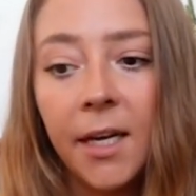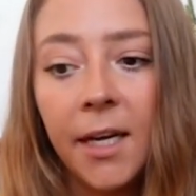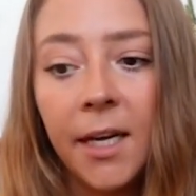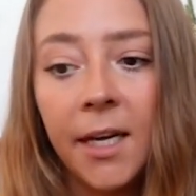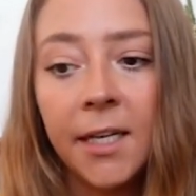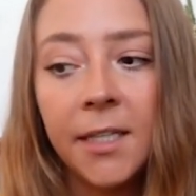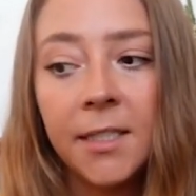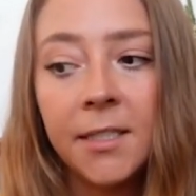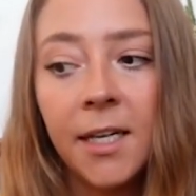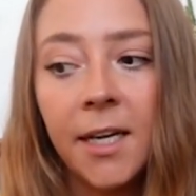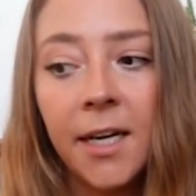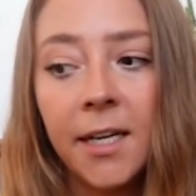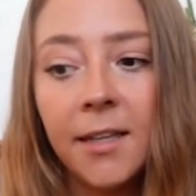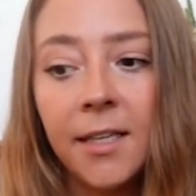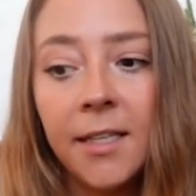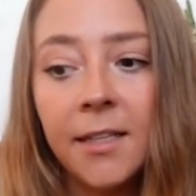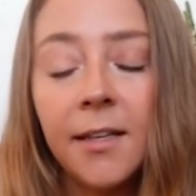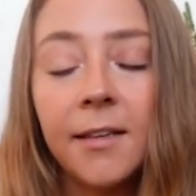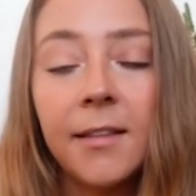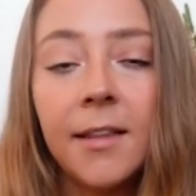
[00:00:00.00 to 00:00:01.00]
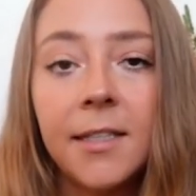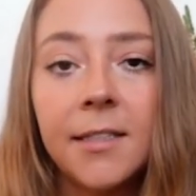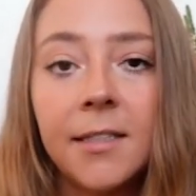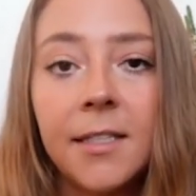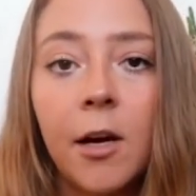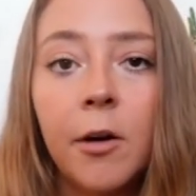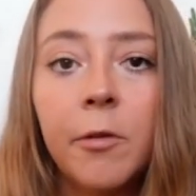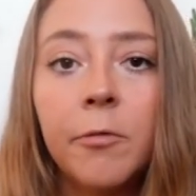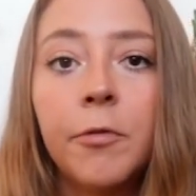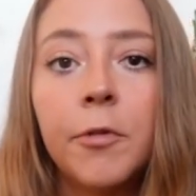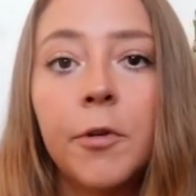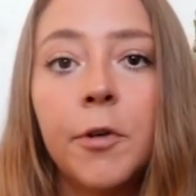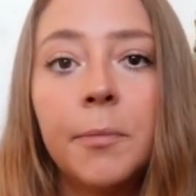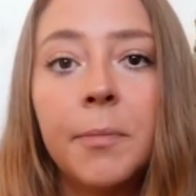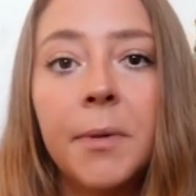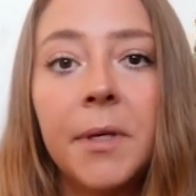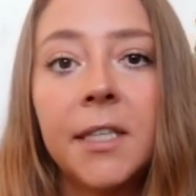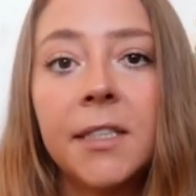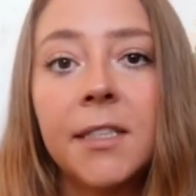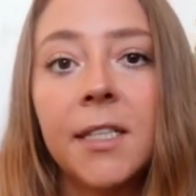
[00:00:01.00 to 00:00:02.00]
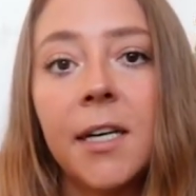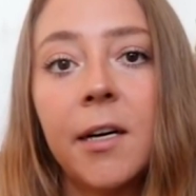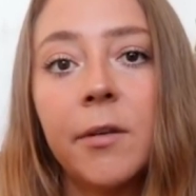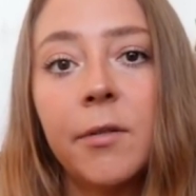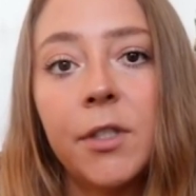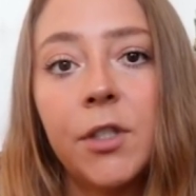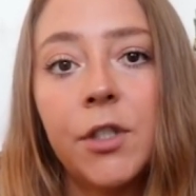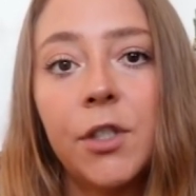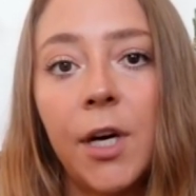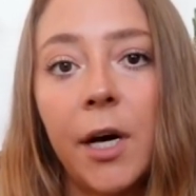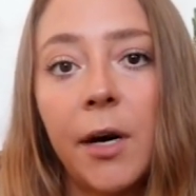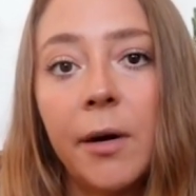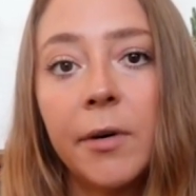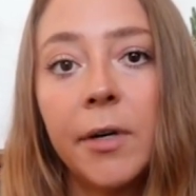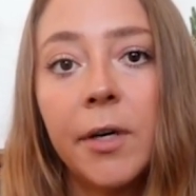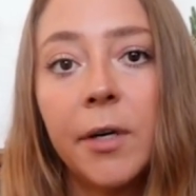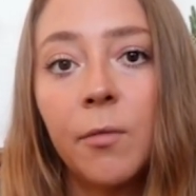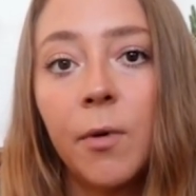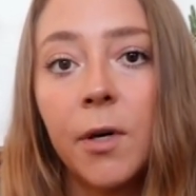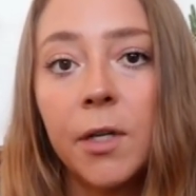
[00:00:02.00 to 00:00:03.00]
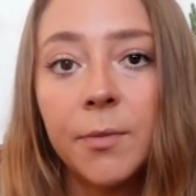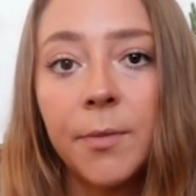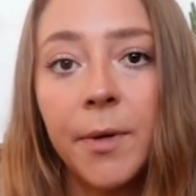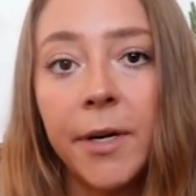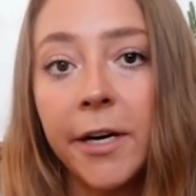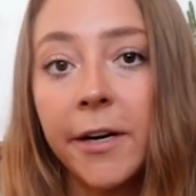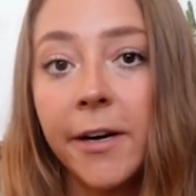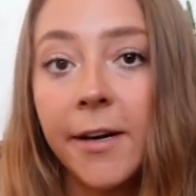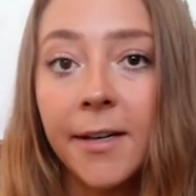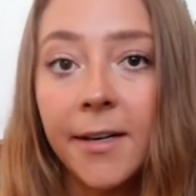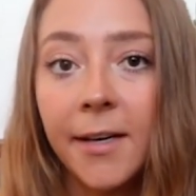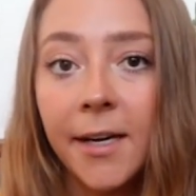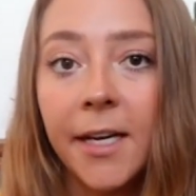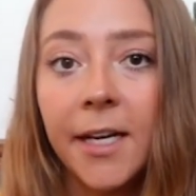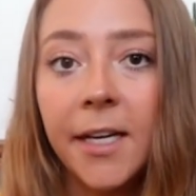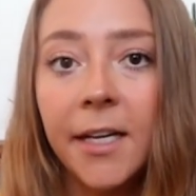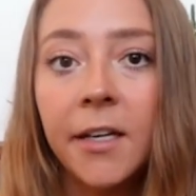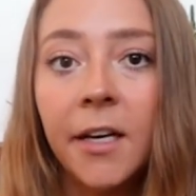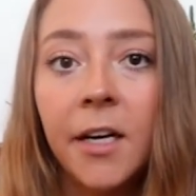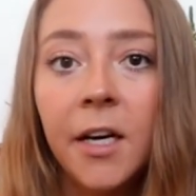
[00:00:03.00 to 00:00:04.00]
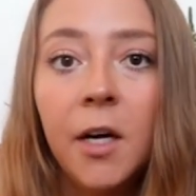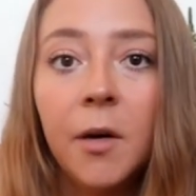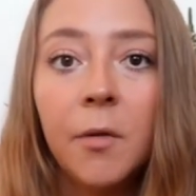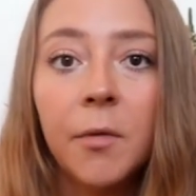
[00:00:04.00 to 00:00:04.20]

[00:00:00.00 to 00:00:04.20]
And I think that that's helpful because I always shower and wash my hair at night.